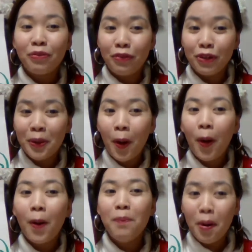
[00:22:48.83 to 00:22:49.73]

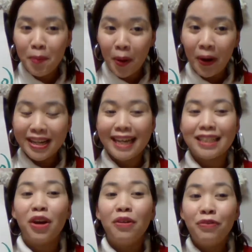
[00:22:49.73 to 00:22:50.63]
Futomomo.
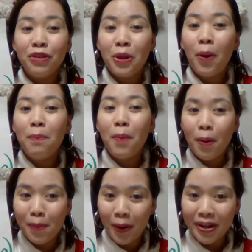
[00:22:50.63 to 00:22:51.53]
Yes,
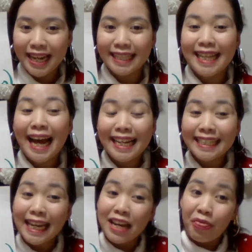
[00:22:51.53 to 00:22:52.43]
futomomo. Yes, that
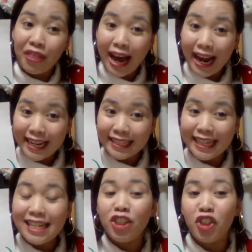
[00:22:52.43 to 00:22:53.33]
is thighs
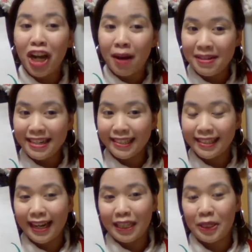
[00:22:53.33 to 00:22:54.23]
in Japanese,
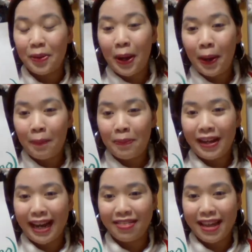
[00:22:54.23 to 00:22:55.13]
guys. So I hope you
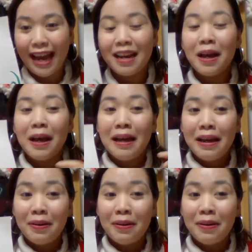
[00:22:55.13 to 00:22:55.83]
got that.